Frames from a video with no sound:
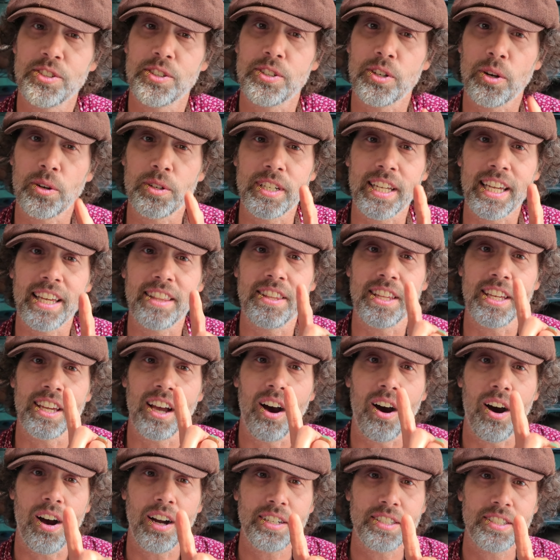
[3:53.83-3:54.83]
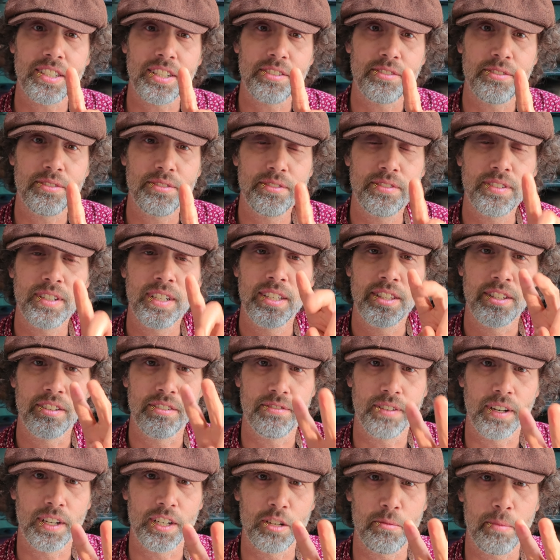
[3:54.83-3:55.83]
you're going to get the octave, the
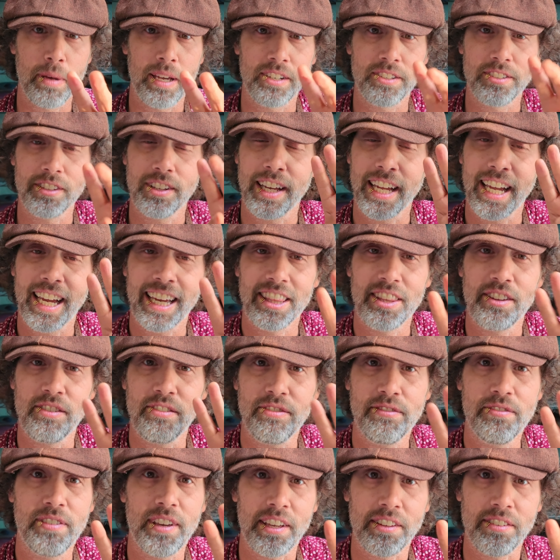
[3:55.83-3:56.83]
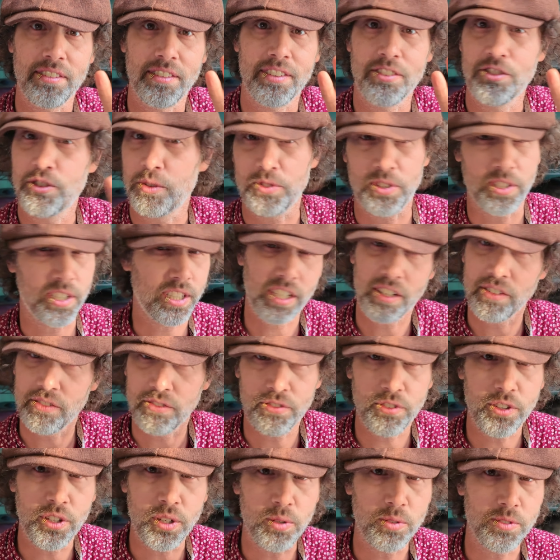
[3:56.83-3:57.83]
fundamental, and the fifth. So it's going to
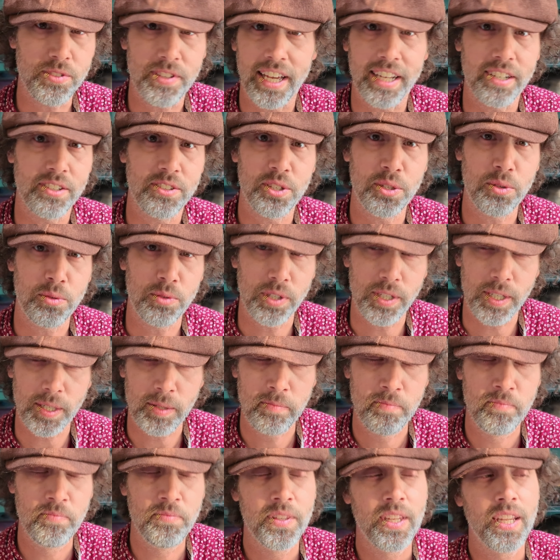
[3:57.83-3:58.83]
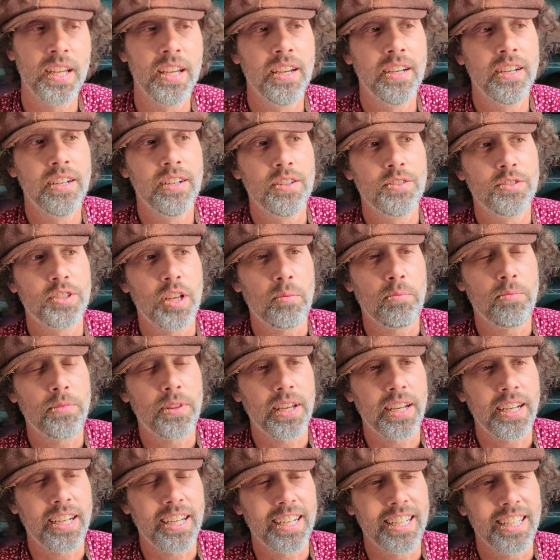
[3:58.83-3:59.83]
confuse that tuner.
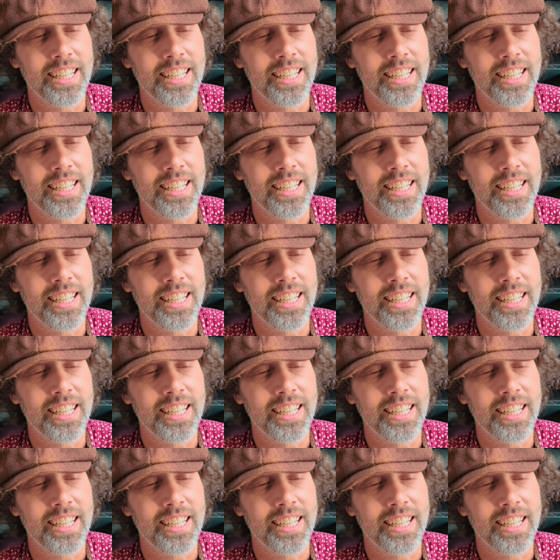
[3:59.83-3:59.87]
Something